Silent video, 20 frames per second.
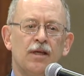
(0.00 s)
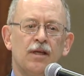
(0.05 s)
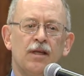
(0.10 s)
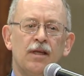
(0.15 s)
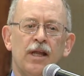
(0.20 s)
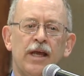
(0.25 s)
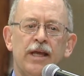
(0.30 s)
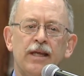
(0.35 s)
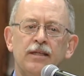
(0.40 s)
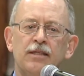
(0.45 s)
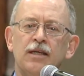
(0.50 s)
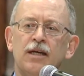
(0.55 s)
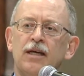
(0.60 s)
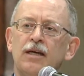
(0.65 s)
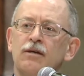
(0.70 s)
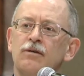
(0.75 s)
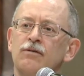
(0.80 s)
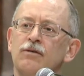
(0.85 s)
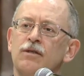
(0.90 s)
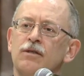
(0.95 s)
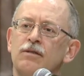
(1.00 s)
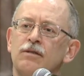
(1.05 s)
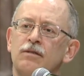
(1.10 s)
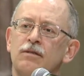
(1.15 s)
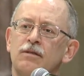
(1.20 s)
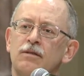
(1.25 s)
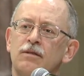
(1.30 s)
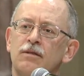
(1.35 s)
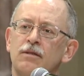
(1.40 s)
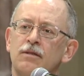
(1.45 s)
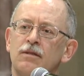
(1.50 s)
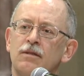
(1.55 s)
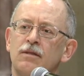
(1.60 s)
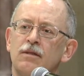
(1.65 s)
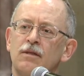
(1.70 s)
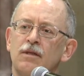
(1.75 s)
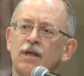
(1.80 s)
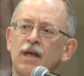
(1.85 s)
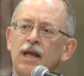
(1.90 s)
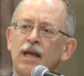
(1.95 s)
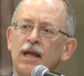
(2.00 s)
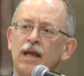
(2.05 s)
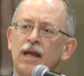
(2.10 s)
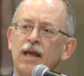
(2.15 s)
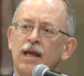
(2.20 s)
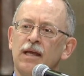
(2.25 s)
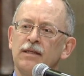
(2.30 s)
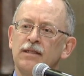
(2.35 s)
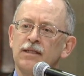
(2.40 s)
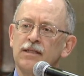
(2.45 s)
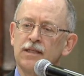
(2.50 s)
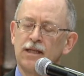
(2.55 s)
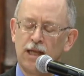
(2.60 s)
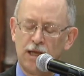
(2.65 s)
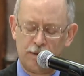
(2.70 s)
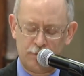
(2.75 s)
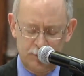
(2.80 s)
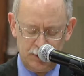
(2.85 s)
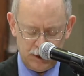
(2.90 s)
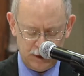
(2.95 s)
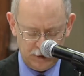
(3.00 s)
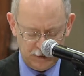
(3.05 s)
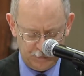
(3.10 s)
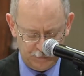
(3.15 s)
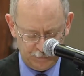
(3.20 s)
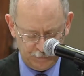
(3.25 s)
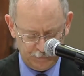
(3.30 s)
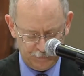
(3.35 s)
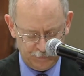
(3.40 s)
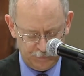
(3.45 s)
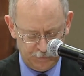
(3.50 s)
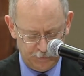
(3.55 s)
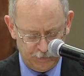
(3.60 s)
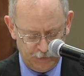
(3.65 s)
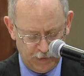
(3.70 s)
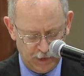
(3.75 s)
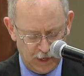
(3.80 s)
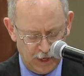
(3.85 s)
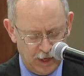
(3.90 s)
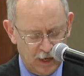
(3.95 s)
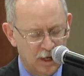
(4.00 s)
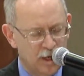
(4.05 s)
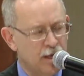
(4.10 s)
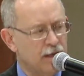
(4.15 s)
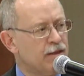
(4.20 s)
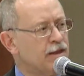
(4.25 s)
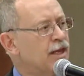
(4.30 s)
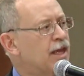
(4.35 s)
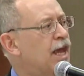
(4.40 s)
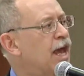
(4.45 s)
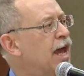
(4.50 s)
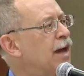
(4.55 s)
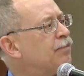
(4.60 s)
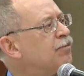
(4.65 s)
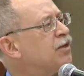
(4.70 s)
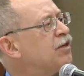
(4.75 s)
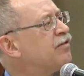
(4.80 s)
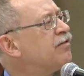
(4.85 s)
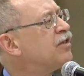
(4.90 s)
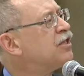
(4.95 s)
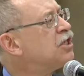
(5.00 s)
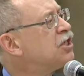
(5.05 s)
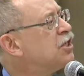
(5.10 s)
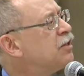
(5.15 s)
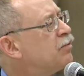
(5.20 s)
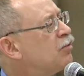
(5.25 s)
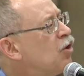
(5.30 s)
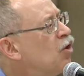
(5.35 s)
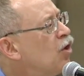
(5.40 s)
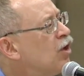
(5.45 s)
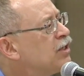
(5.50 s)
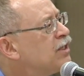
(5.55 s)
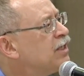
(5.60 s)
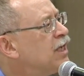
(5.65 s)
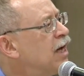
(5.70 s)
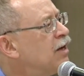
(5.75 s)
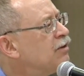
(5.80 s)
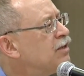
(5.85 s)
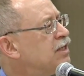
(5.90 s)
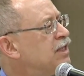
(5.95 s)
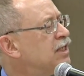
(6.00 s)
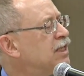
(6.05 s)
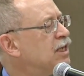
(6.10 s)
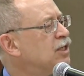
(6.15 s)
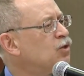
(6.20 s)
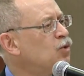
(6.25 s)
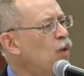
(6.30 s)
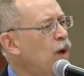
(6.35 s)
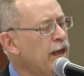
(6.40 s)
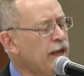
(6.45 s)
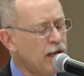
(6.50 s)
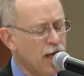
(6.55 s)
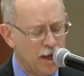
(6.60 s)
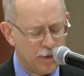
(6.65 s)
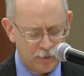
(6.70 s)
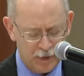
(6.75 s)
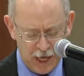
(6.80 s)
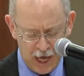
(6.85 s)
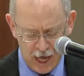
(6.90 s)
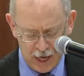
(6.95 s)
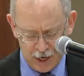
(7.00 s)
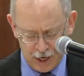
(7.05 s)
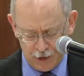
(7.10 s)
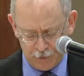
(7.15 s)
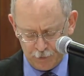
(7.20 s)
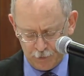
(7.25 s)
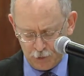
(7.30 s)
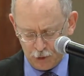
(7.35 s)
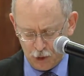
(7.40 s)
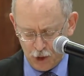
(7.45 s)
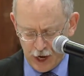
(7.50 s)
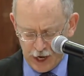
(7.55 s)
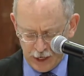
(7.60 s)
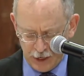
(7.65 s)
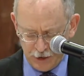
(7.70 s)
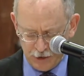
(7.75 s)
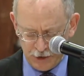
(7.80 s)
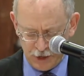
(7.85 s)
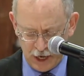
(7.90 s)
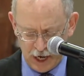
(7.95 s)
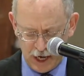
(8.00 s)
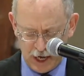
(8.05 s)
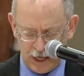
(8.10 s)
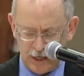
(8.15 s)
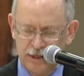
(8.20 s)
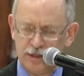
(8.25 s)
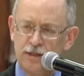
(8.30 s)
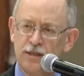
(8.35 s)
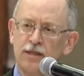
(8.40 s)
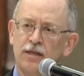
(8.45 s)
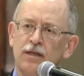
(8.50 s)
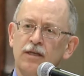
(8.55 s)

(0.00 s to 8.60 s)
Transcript: lay down, and slept. The captain of the ship calls out, he says, Wake up, get up, pray to your God.